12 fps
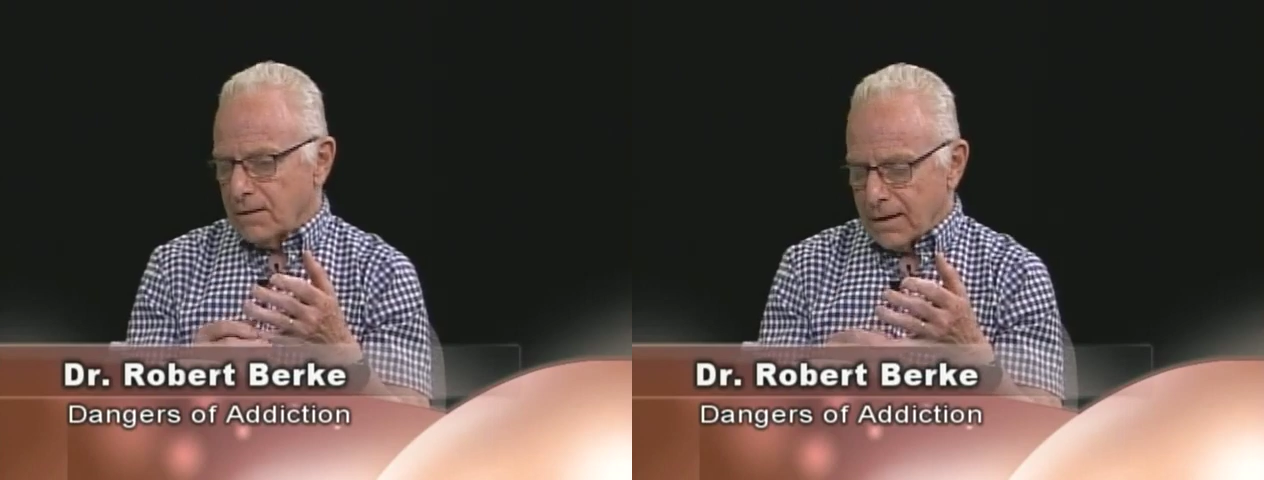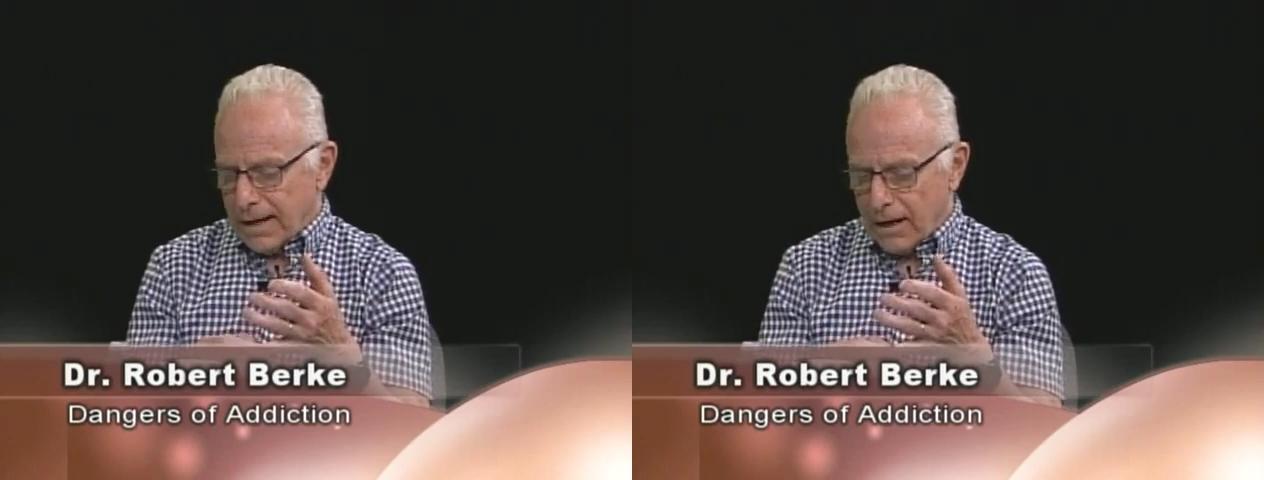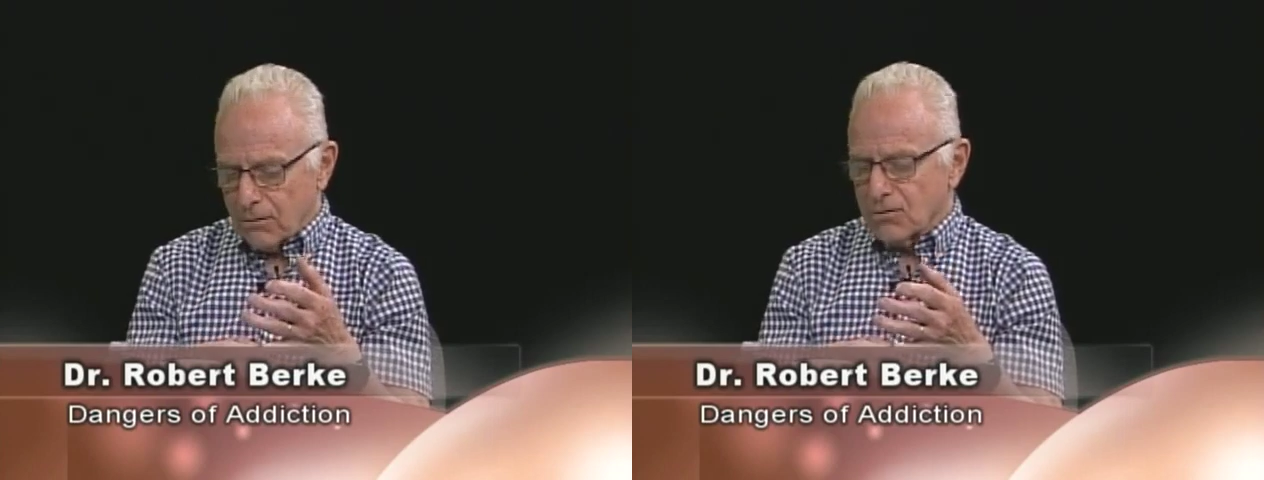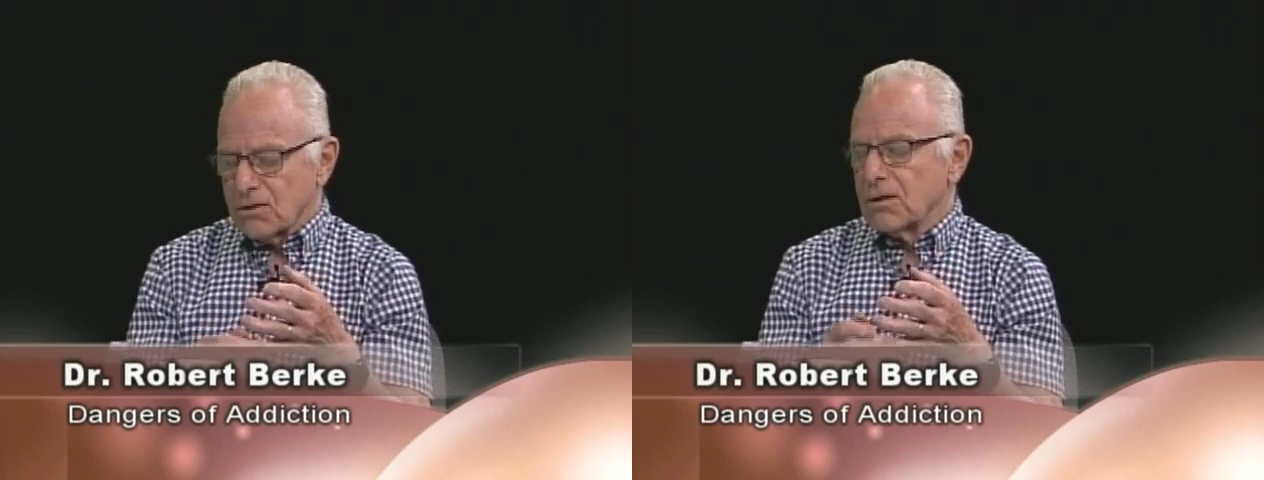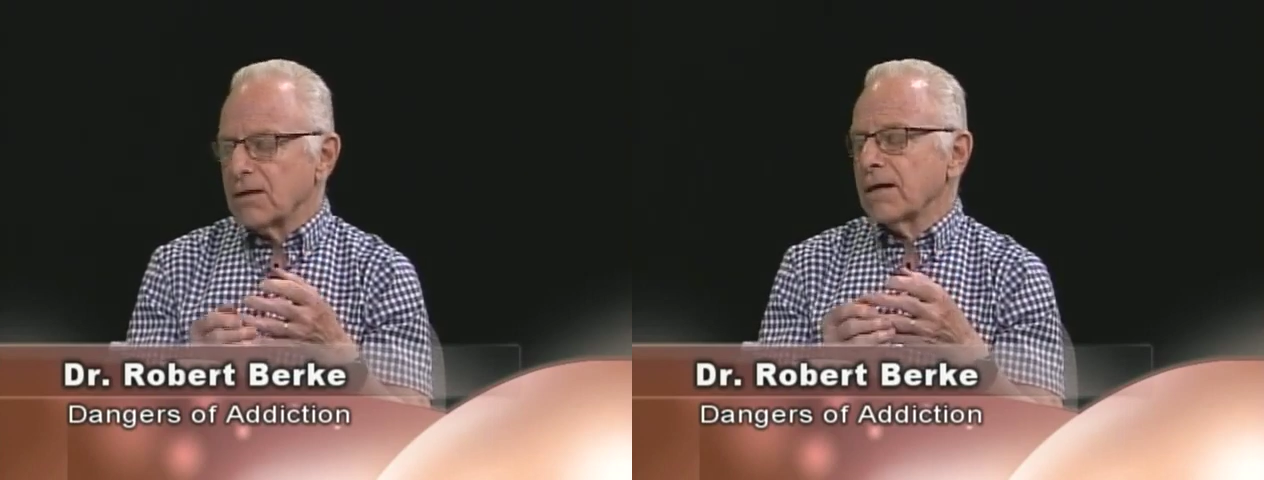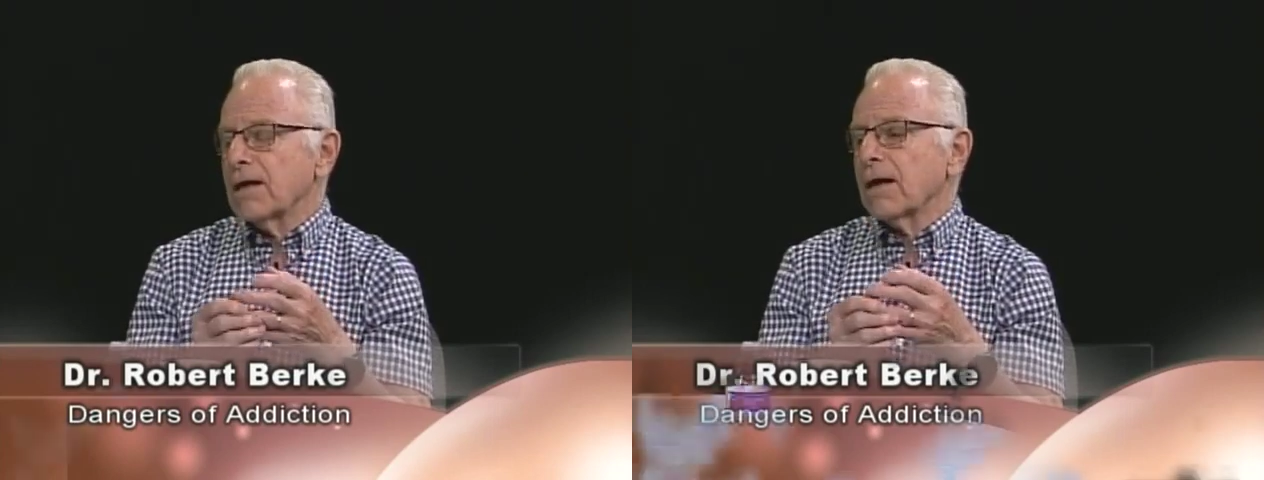
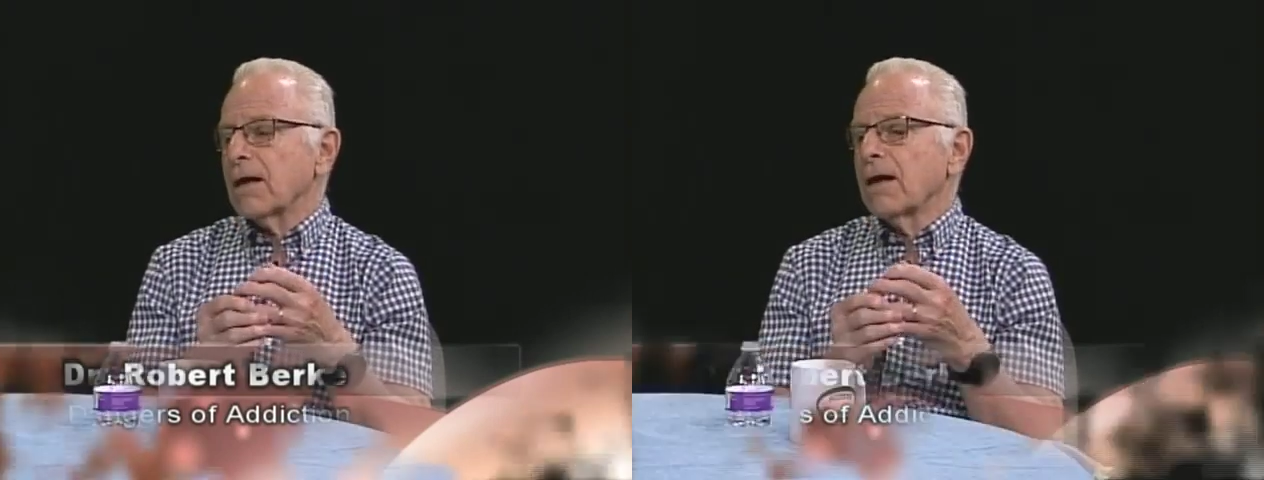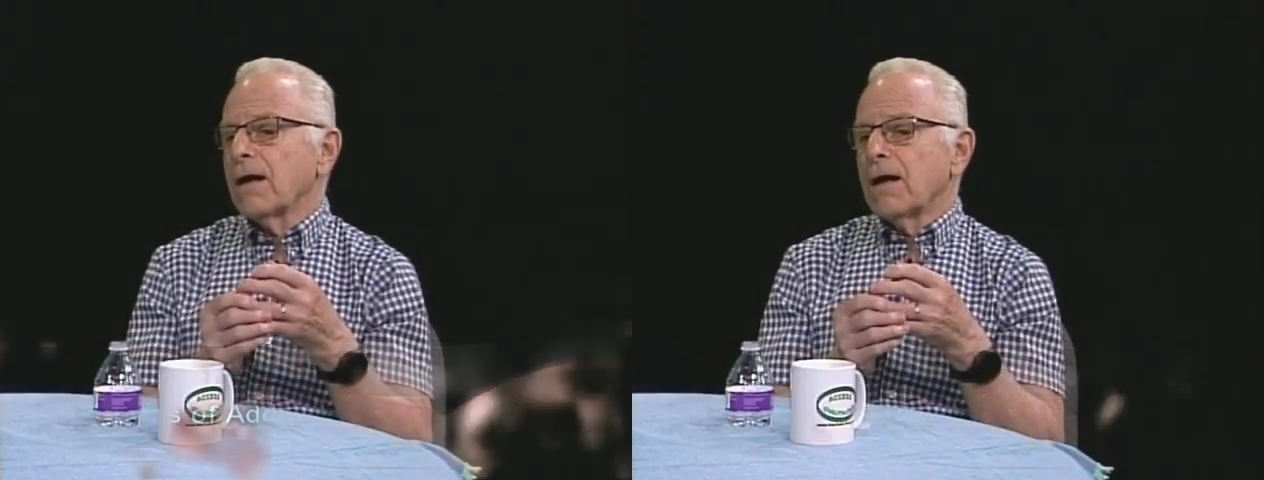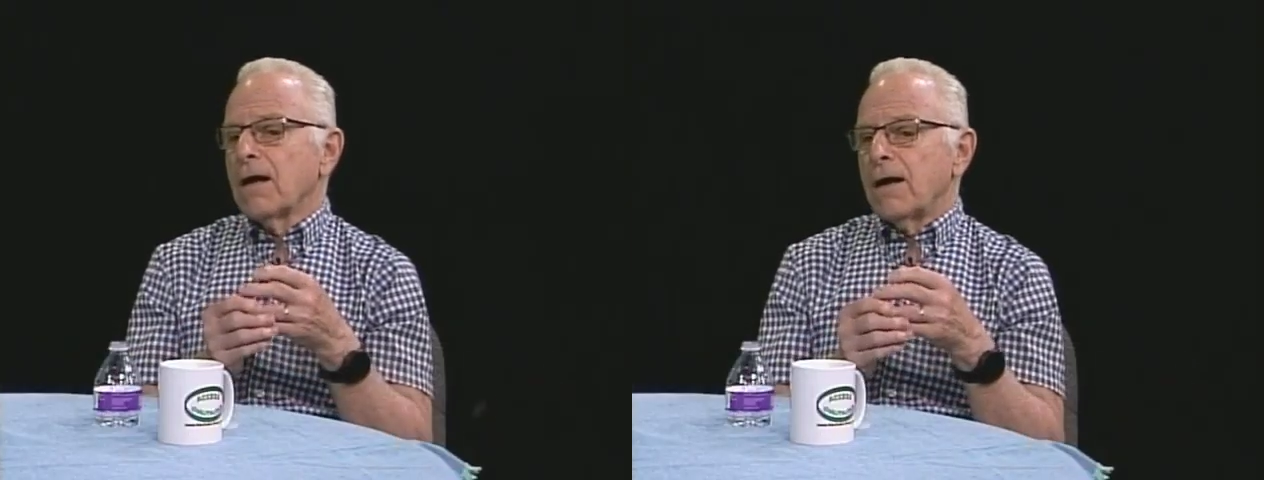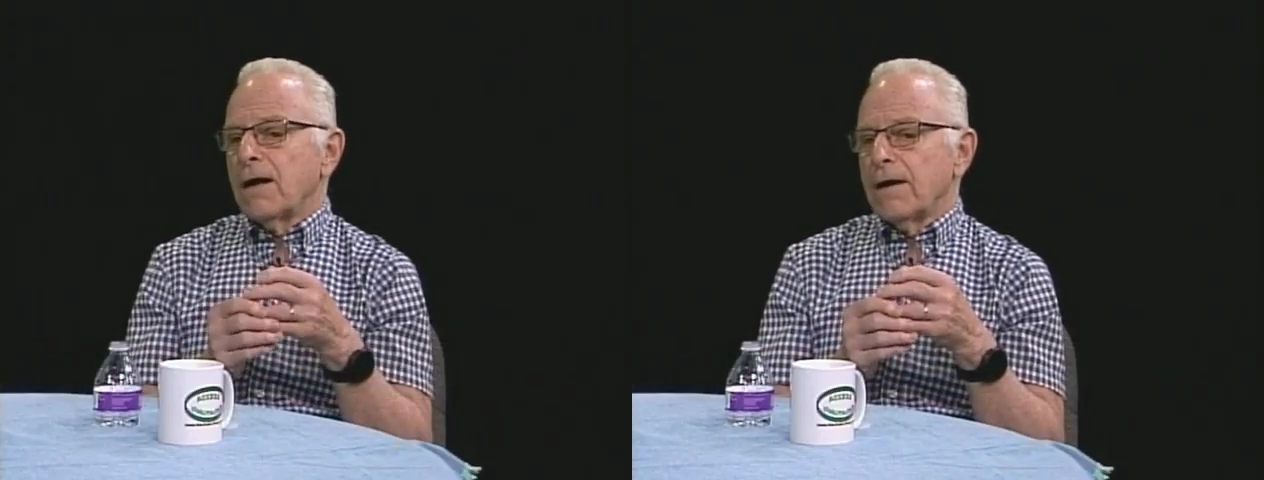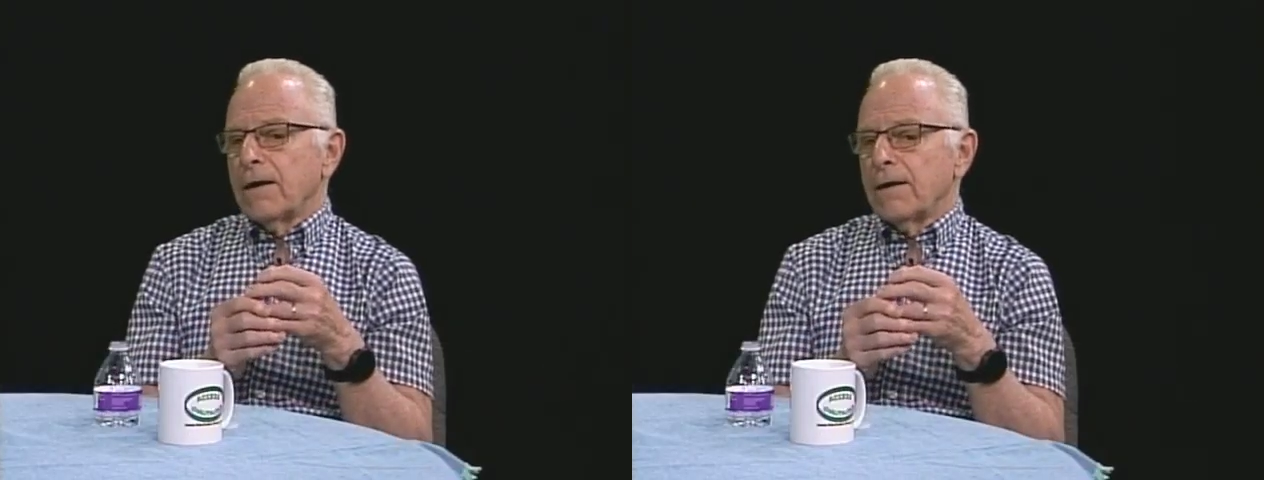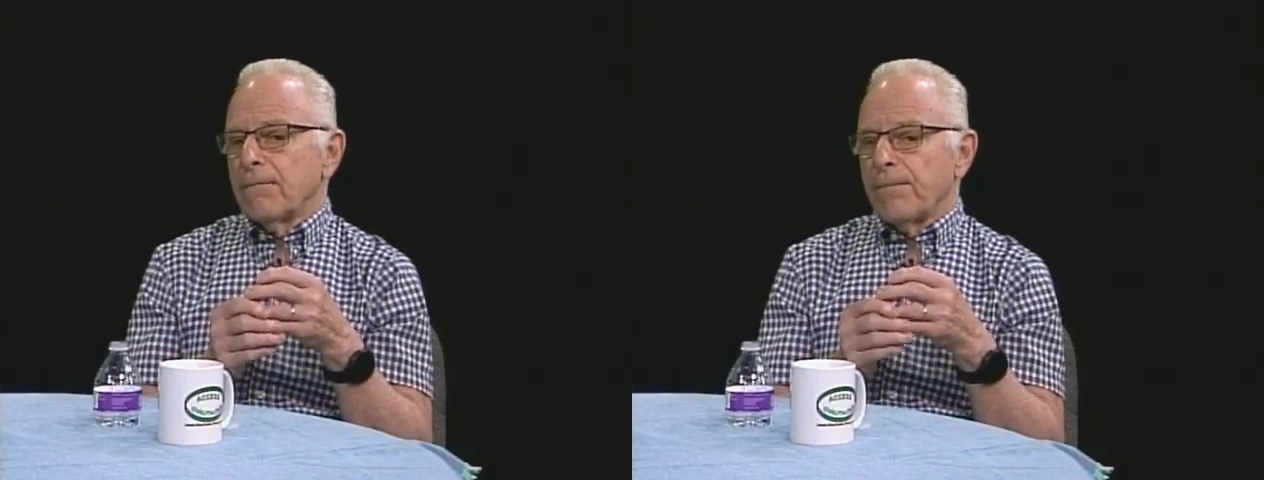counseling,
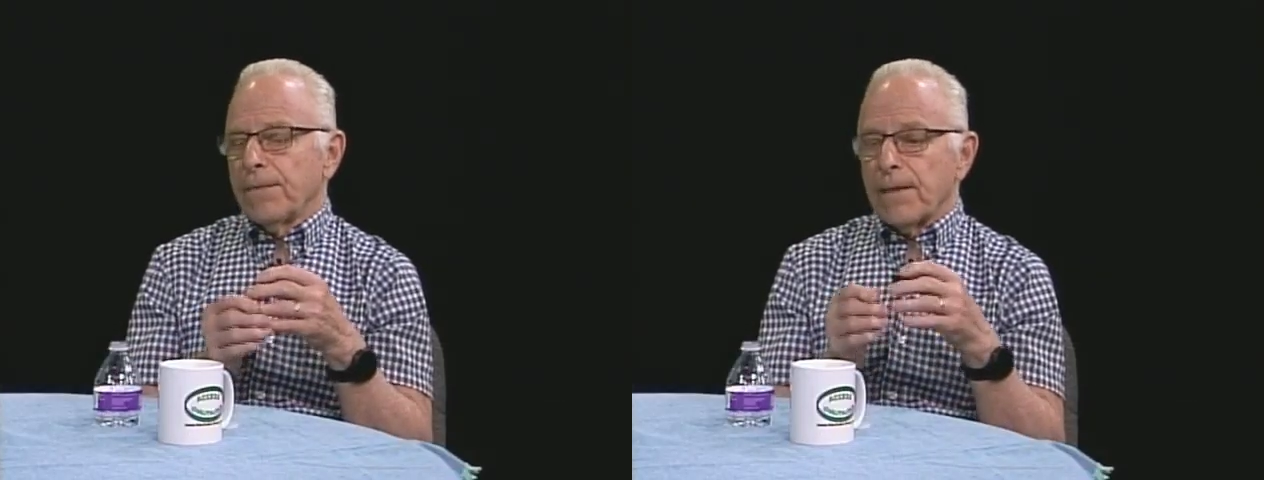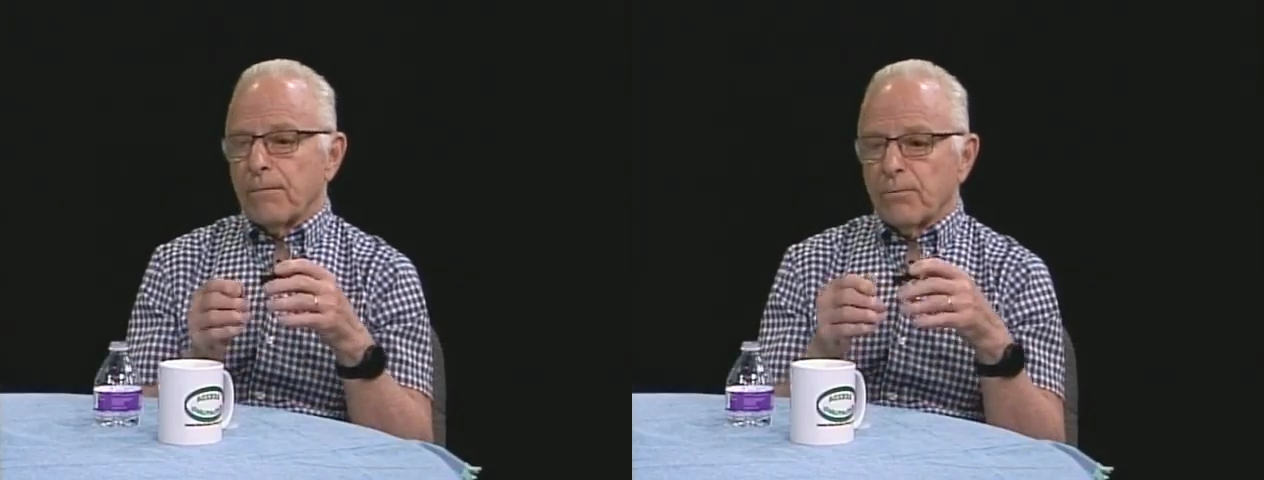um,